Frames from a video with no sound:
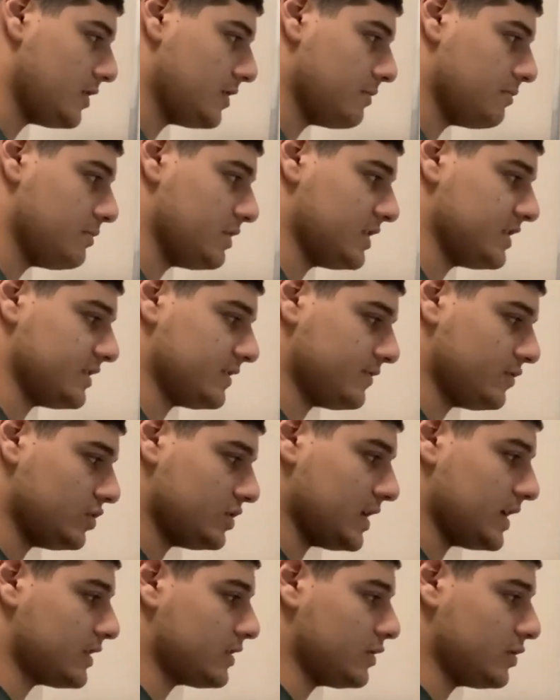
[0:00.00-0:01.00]
Because if you
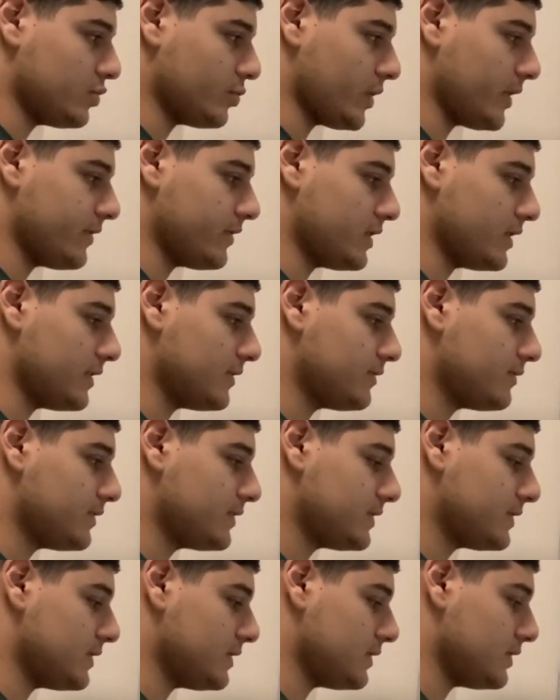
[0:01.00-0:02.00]
take the
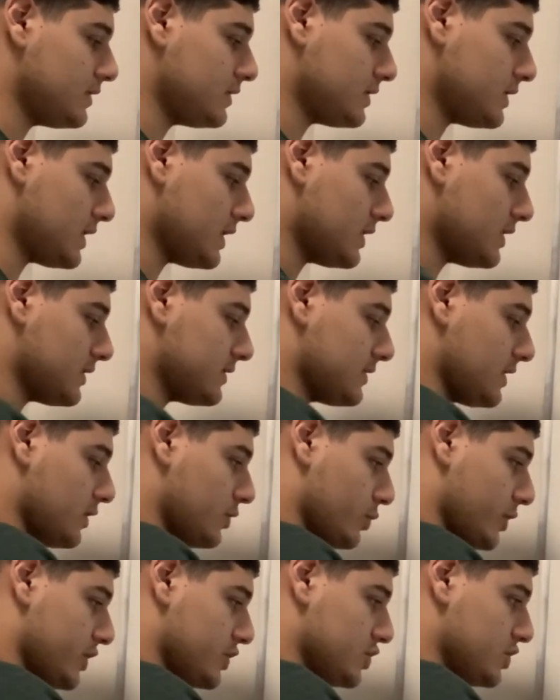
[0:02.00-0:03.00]
derivatives to get
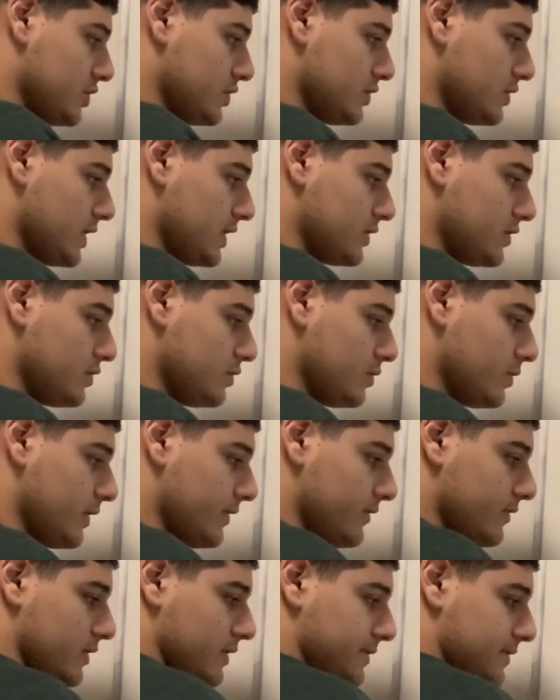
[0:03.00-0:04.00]
acceleration, take two
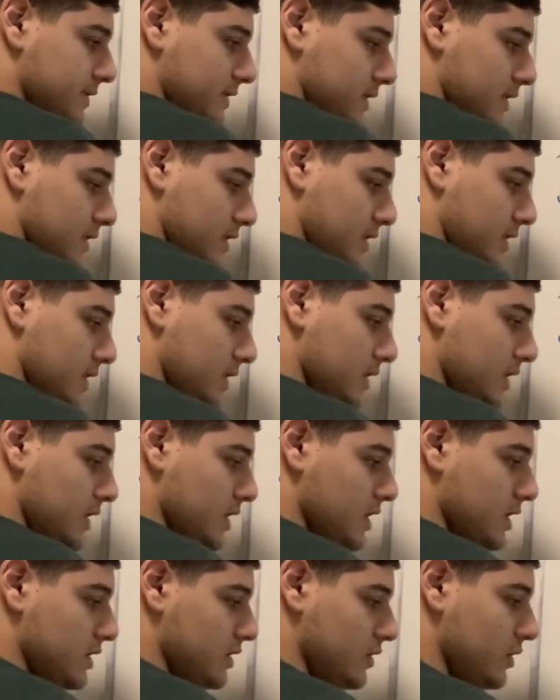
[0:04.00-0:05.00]
derivatives,
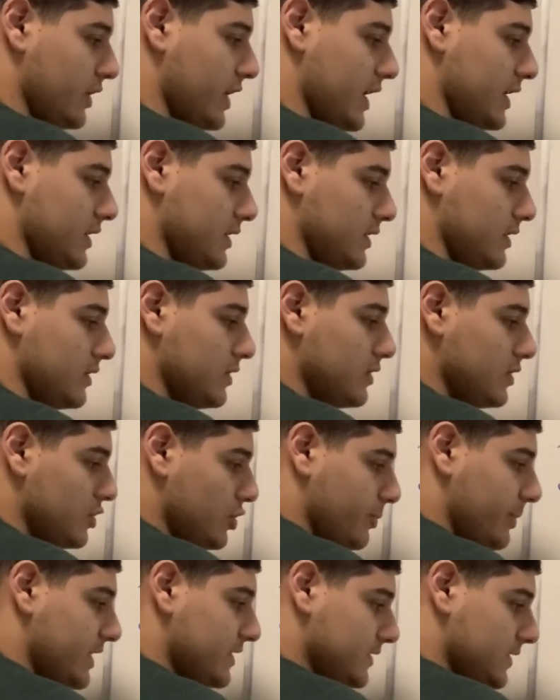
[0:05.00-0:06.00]
you'll
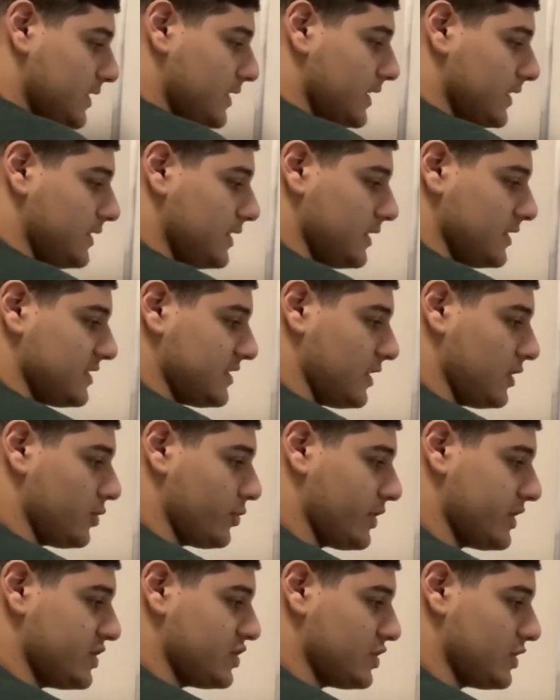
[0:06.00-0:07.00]
basically get the
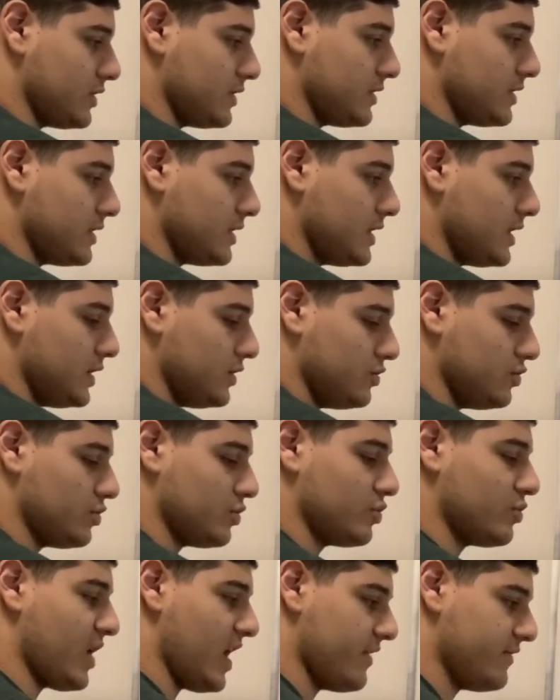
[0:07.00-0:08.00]
acceleration due to
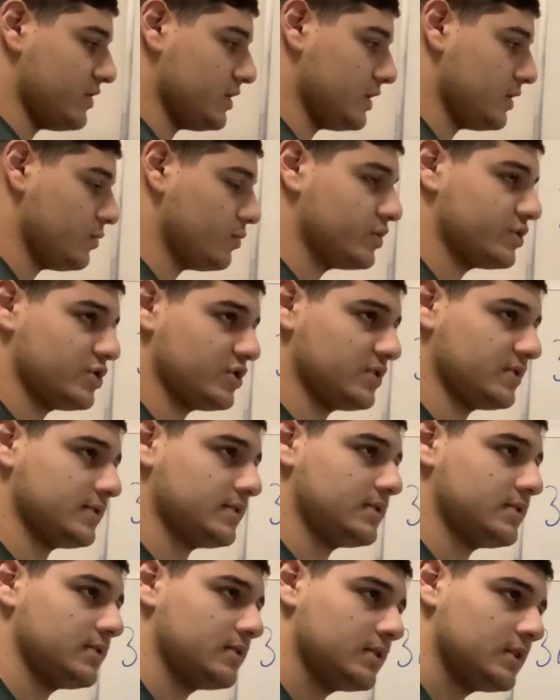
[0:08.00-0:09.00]
gravity, which is